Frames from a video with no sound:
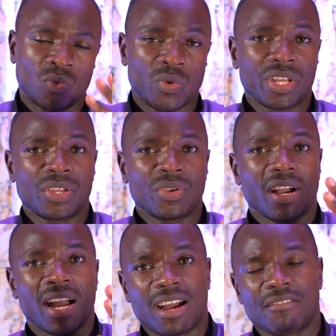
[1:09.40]
when you
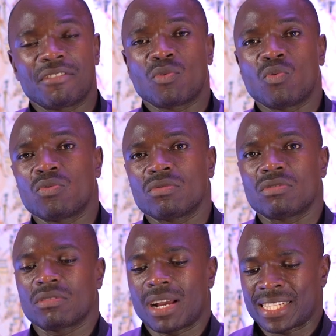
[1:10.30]
have a
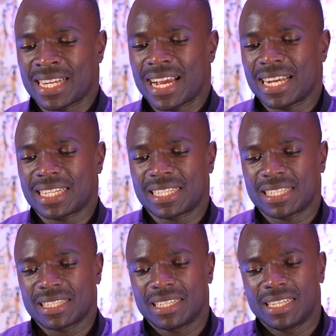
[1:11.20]
wound at heart,